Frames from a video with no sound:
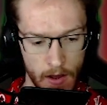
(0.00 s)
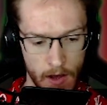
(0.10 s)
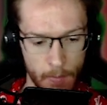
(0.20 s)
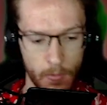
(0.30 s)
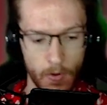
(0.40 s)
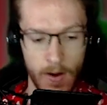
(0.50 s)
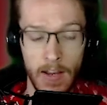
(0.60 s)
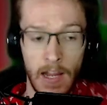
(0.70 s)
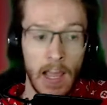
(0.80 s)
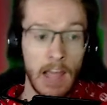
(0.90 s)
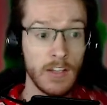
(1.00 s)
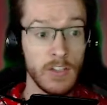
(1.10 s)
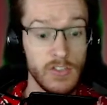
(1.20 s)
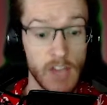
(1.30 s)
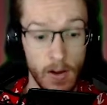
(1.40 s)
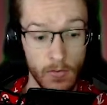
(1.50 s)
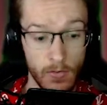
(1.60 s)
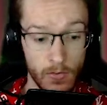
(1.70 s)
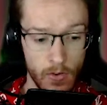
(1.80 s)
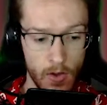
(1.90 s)
upgrading
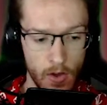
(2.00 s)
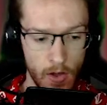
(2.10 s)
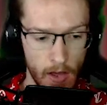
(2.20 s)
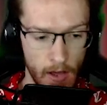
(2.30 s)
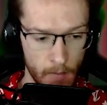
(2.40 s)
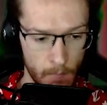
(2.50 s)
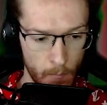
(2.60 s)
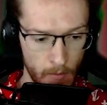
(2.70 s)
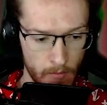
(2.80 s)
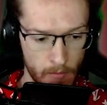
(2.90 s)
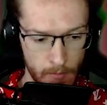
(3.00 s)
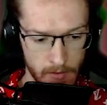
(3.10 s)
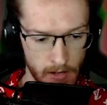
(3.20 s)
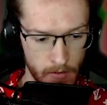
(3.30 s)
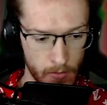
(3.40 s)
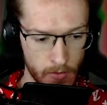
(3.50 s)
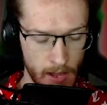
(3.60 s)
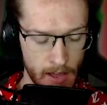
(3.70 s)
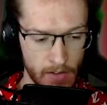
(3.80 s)
Genos with the materials I have.